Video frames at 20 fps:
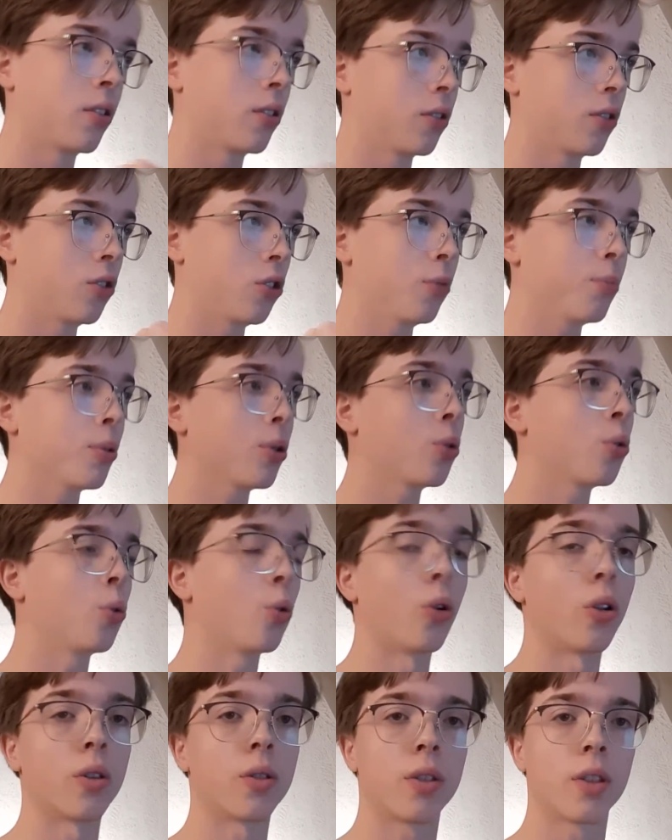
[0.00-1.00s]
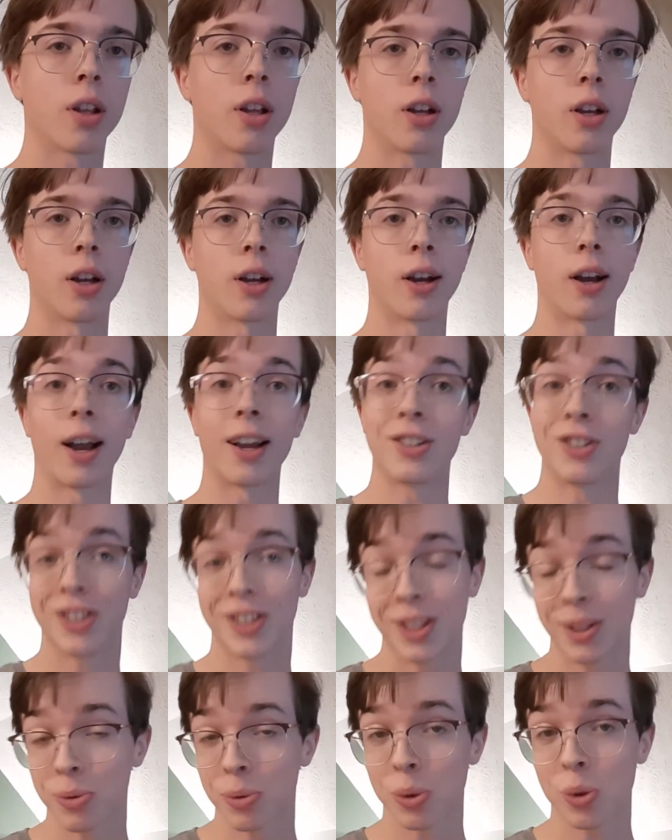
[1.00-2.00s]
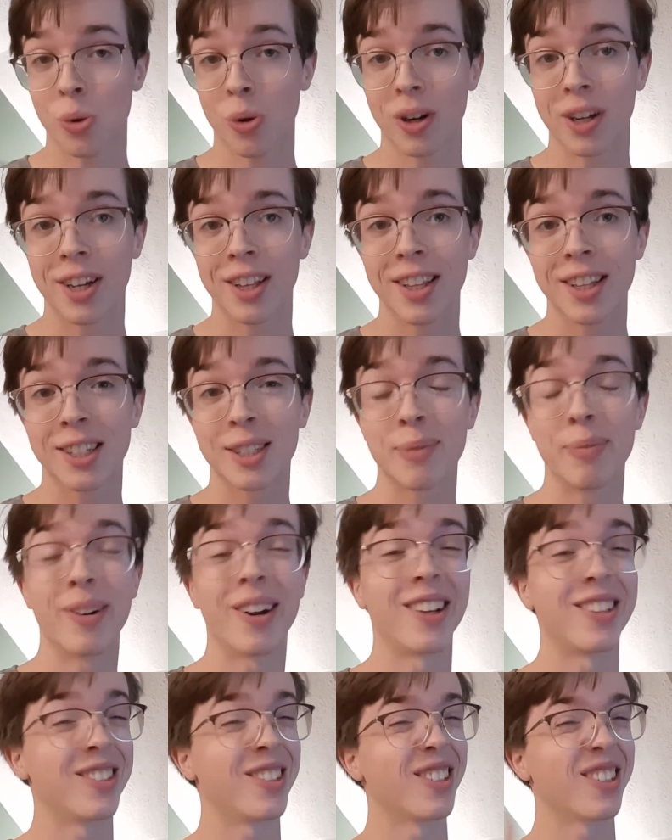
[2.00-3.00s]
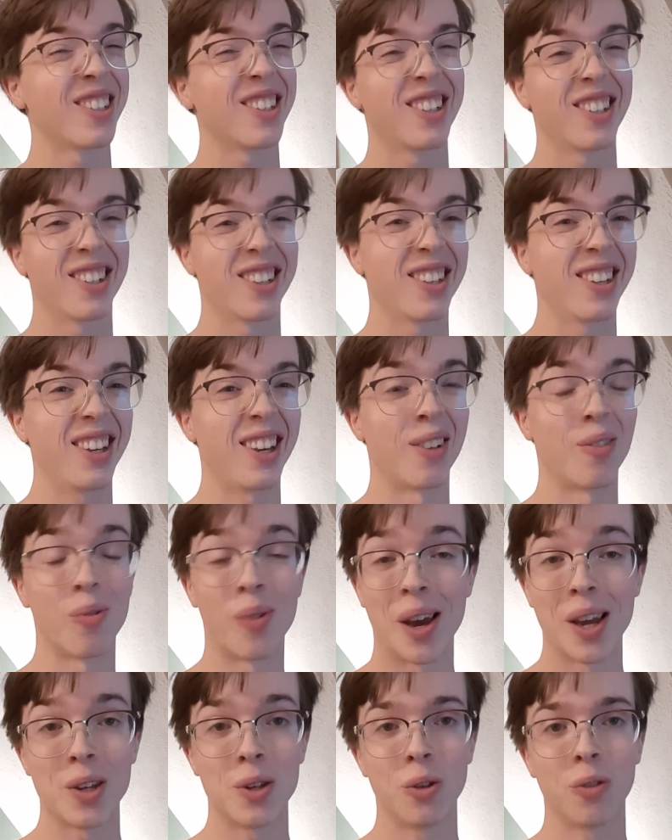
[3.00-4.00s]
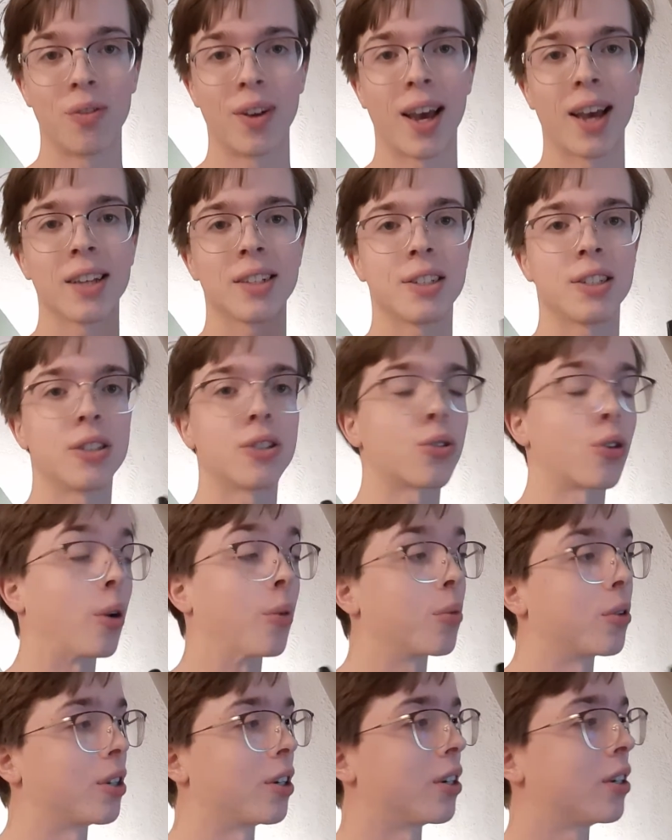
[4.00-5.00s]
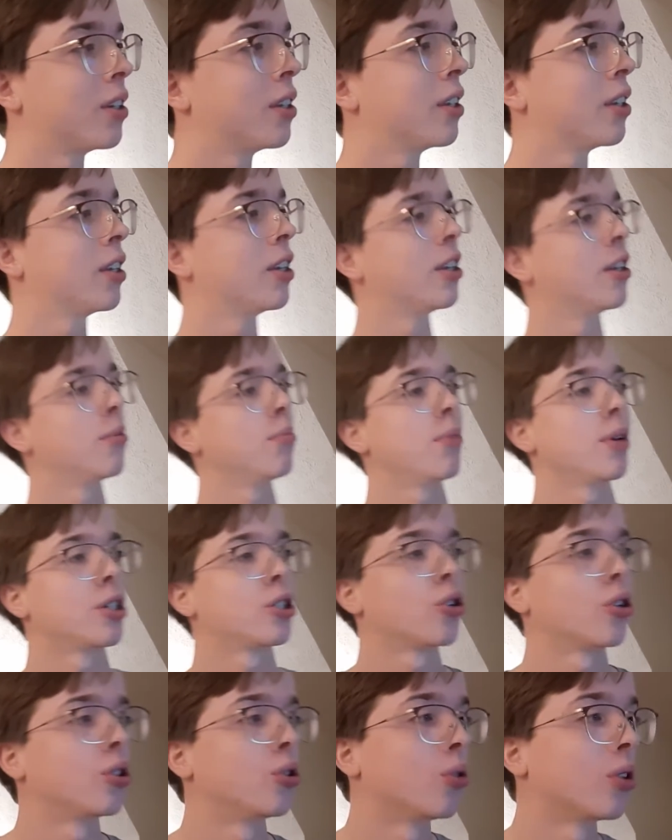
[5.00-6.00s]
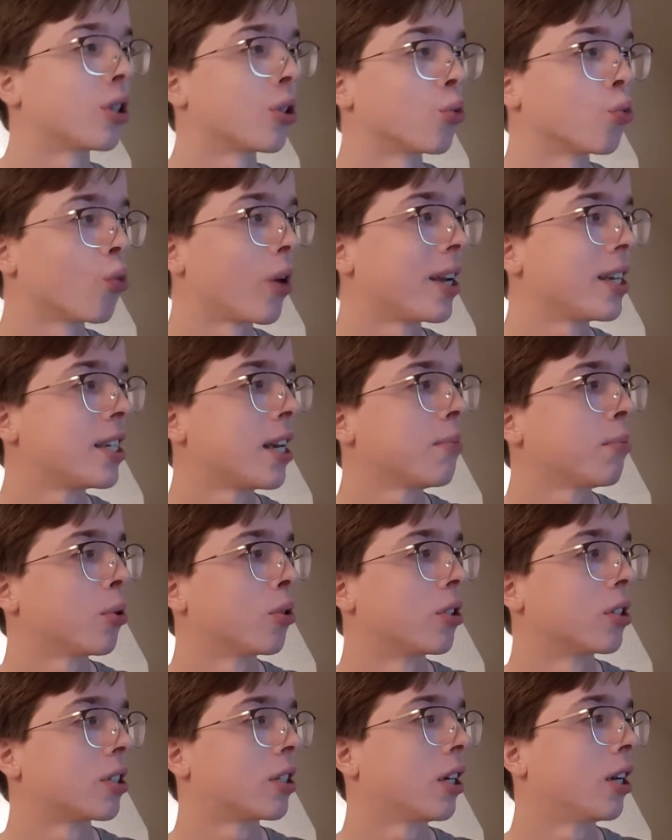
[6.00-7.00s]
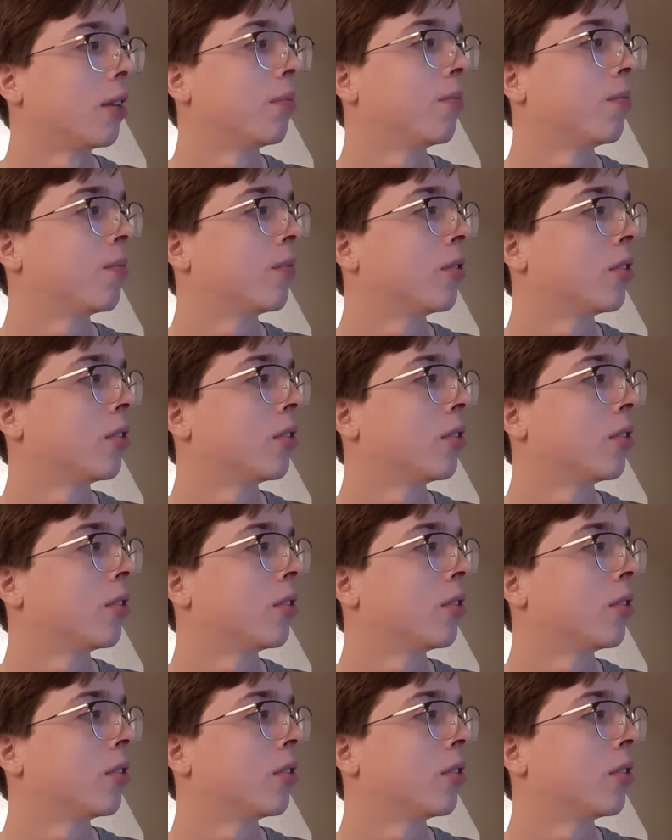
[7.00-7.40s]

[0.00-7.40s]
Super cool. I just did a recording of this, but I took it way too fast, so I'm going to make sure I do it at the right tempo this time.